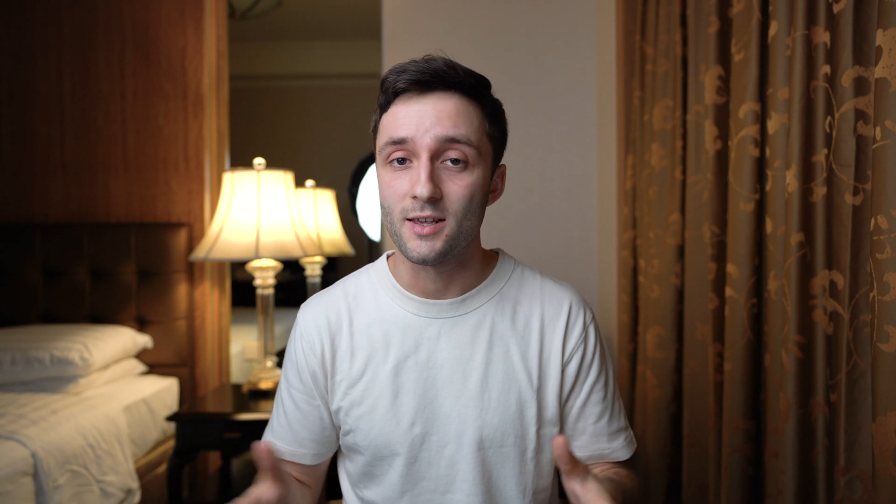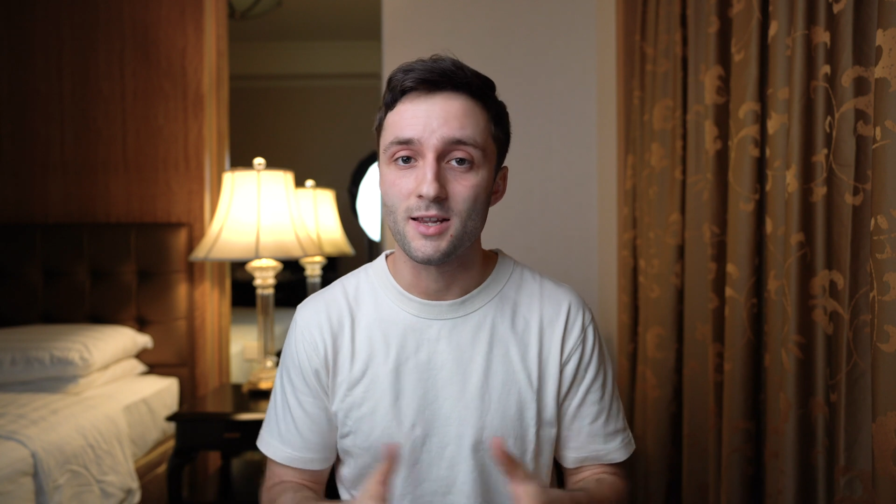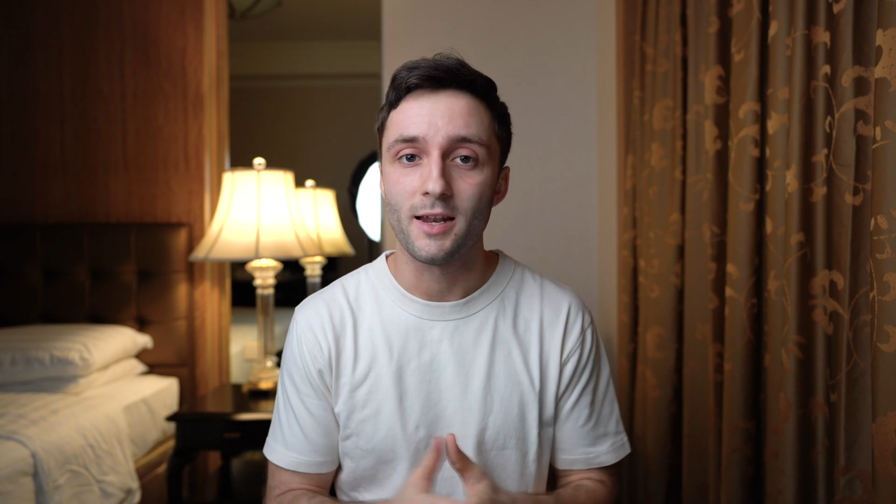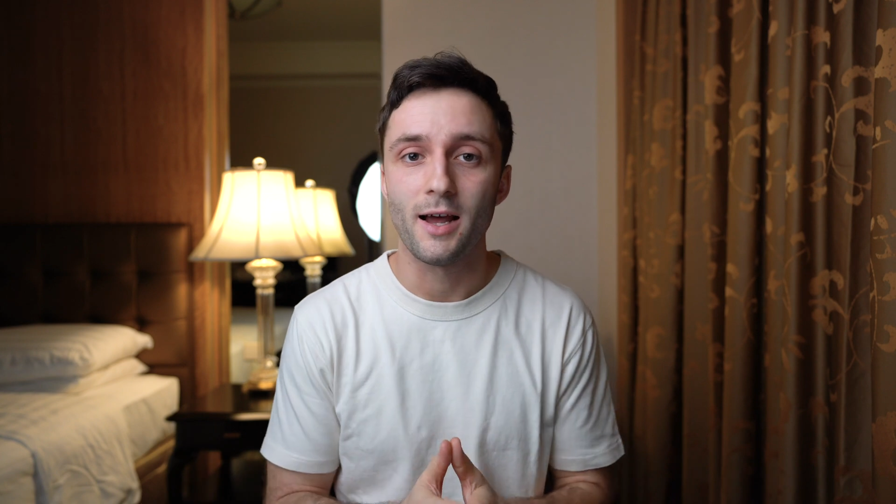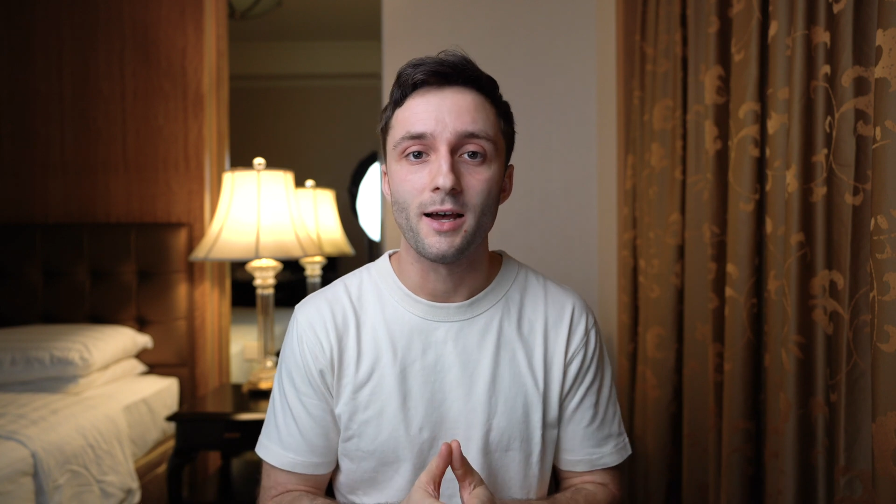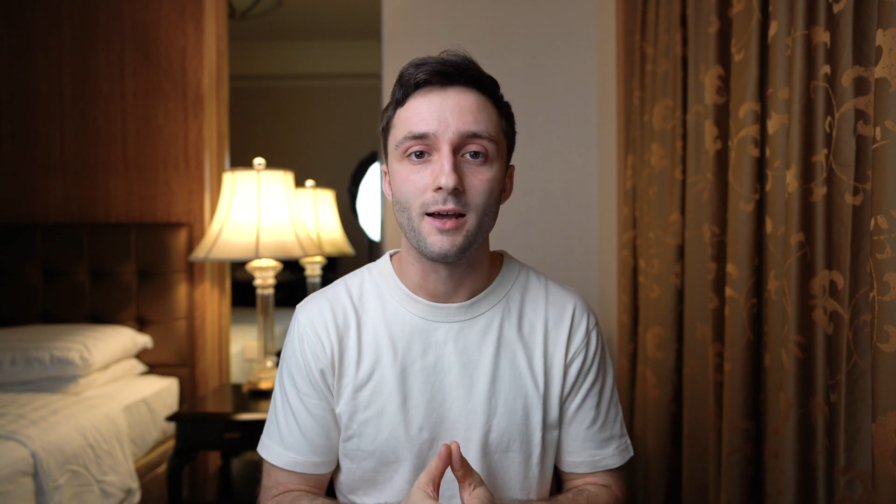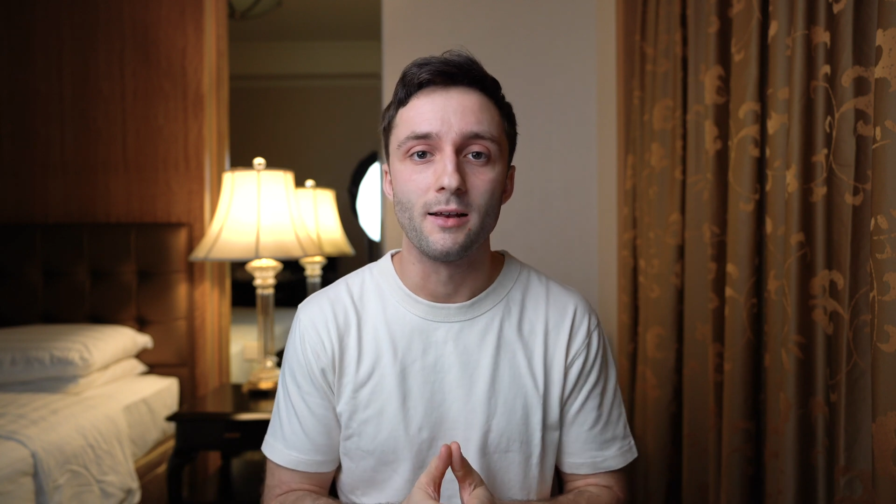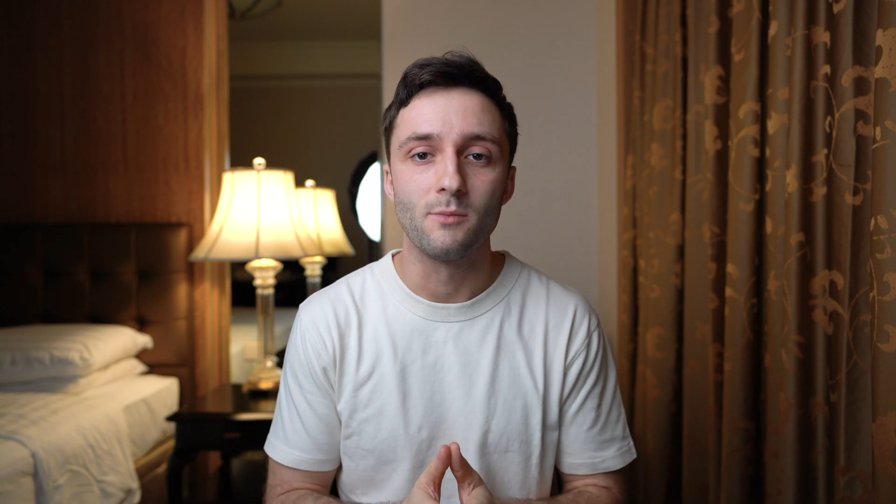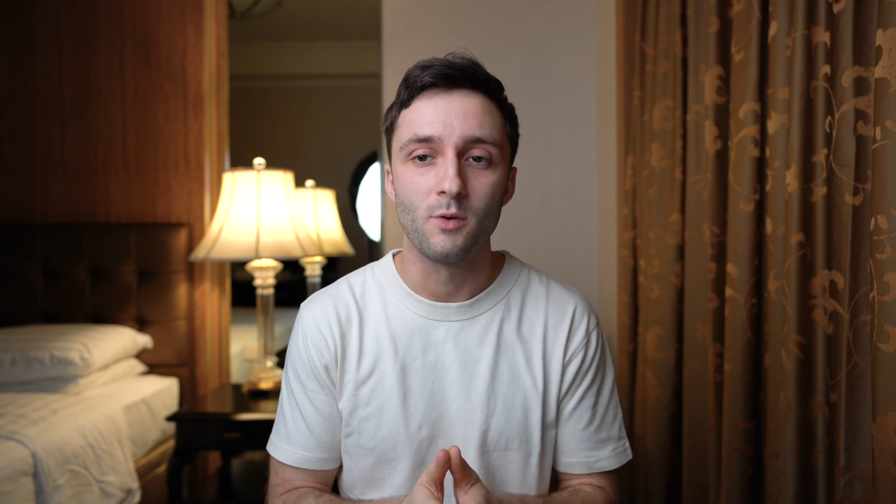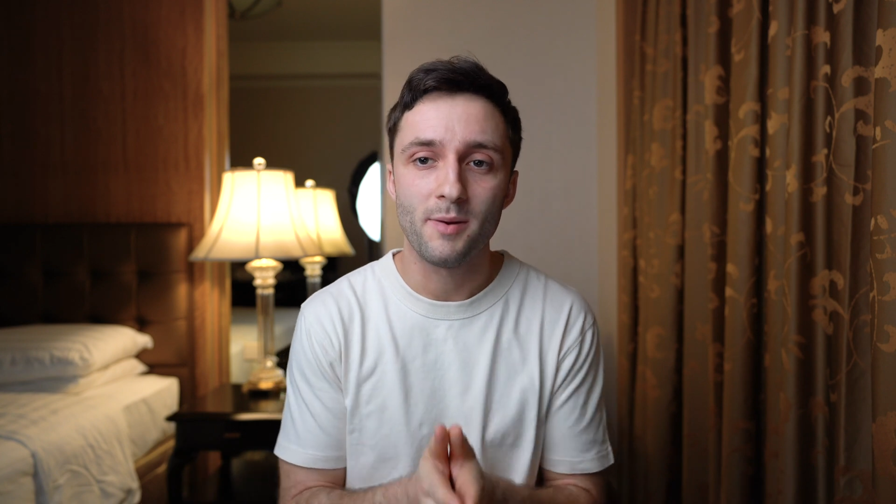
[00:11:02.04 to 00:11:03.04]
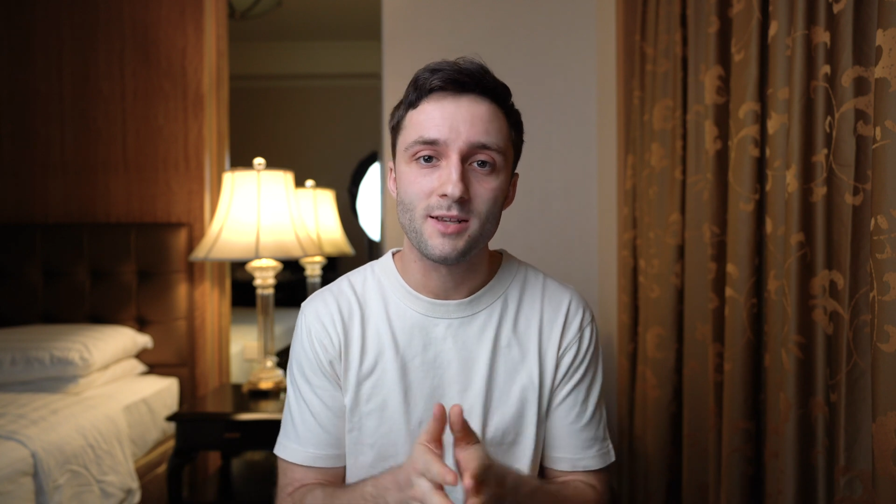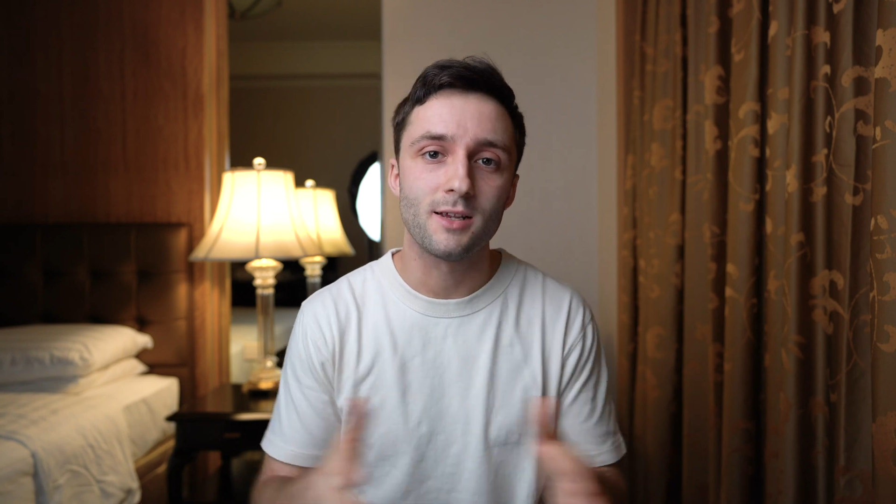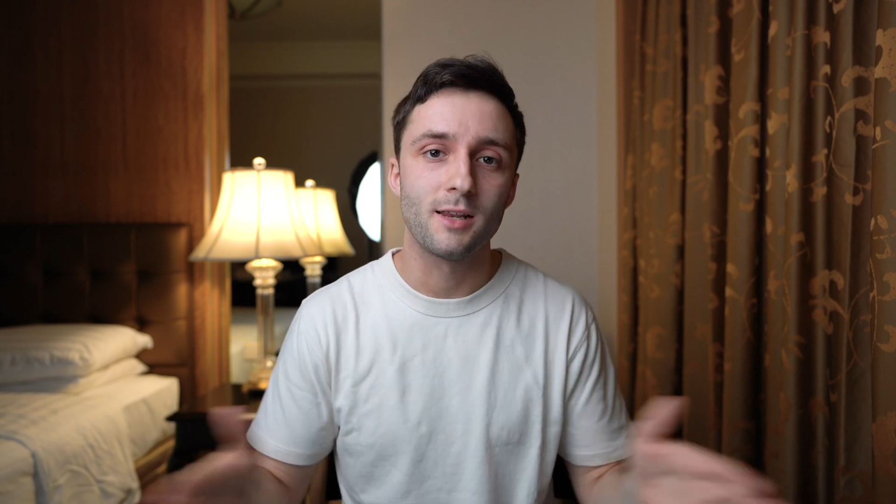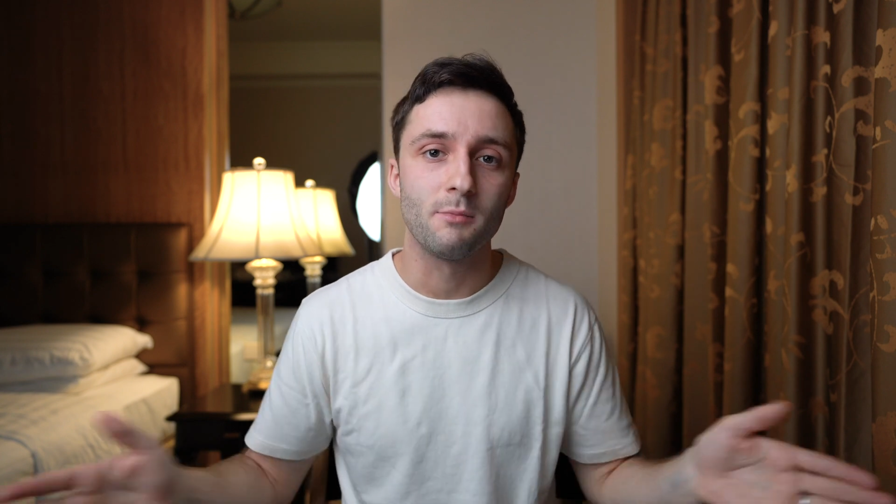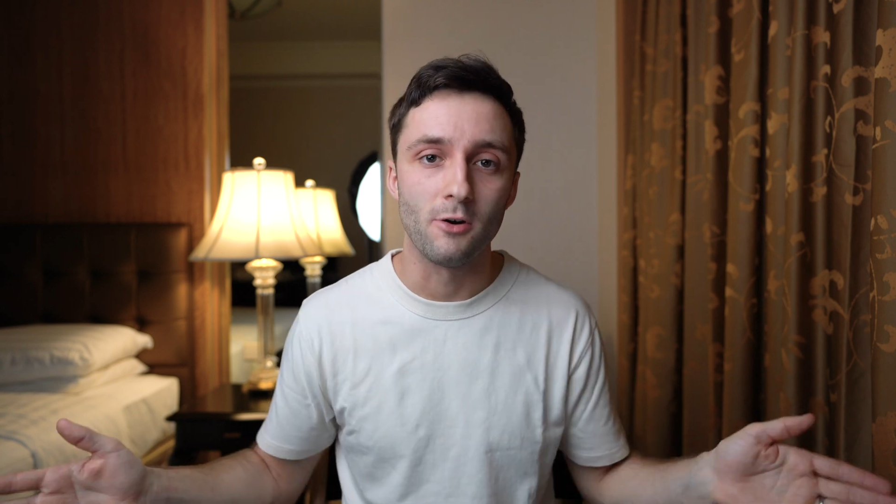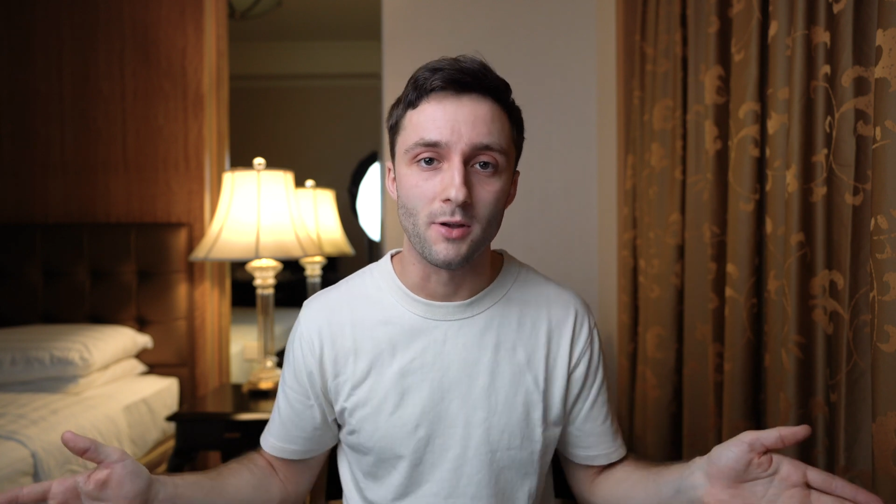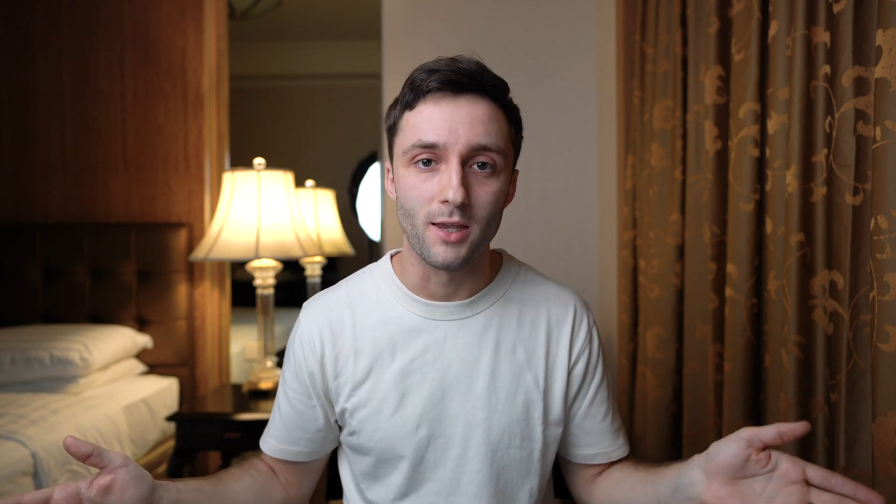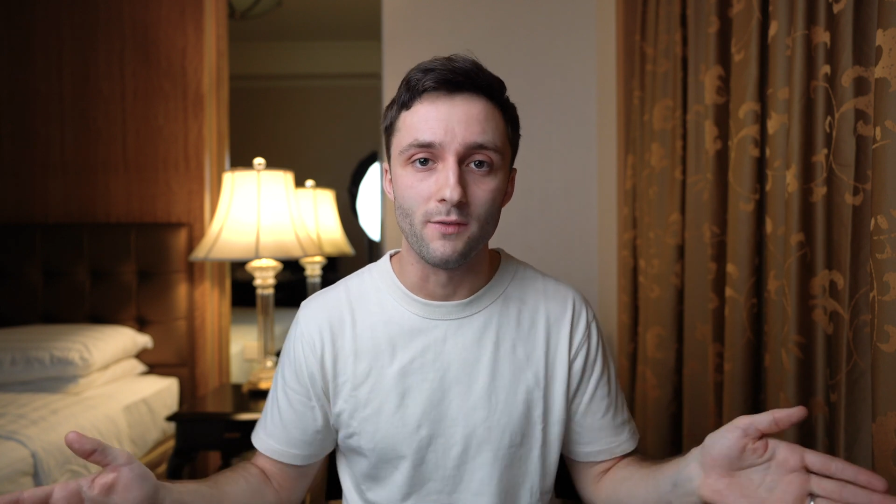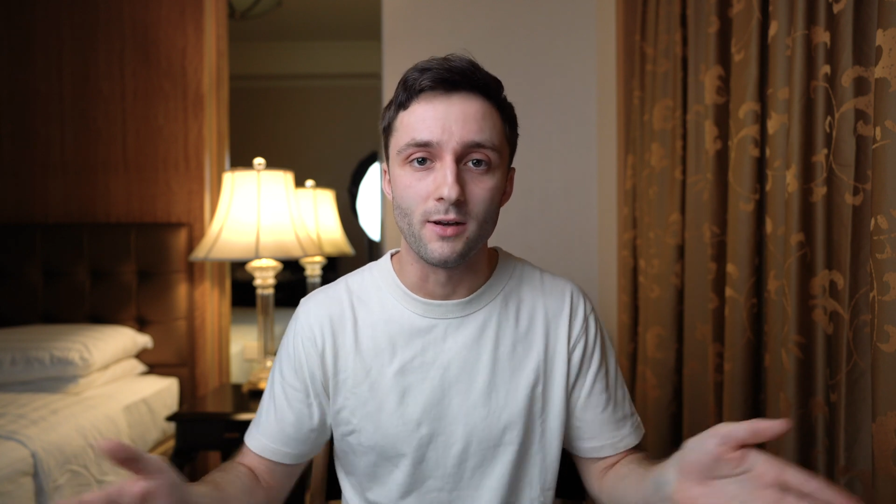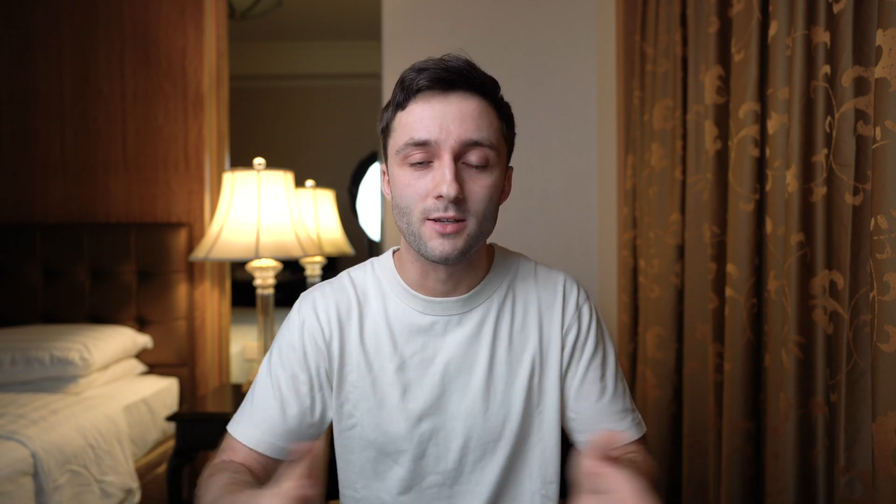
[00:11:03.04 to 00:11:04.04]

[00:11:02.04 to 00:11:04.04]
things like that. And we're basically broke even.